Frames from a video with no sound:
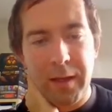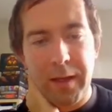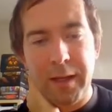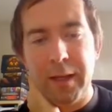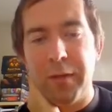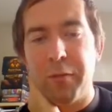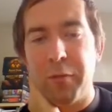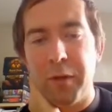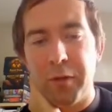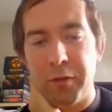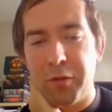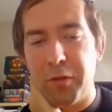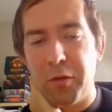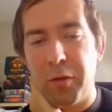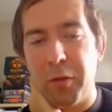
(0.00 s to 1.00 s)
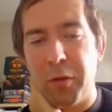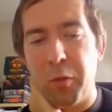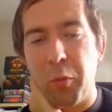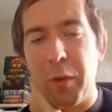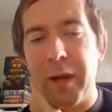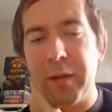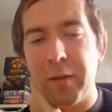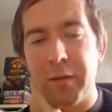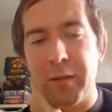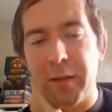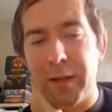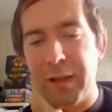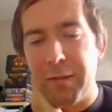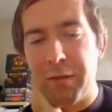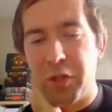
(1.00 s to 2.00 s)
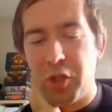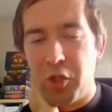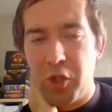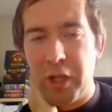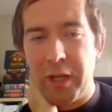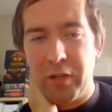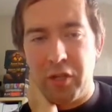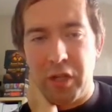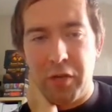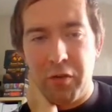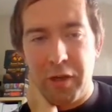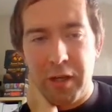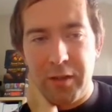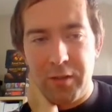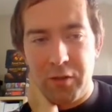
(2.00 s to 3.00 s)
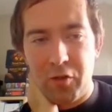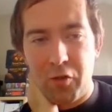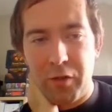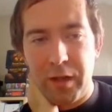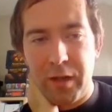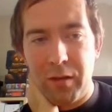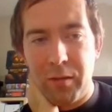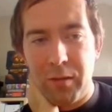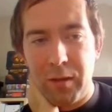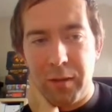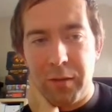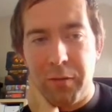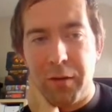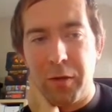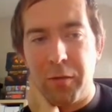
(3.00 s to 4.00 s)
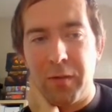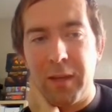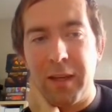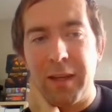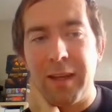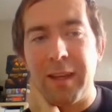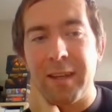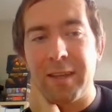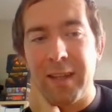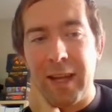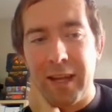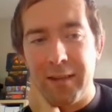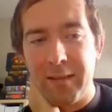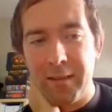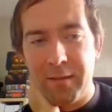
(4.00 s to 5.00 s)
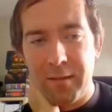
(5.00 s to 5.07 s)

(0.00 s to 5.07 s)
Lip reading: And if we are just going to wait until FsCheck generates a string containing the exact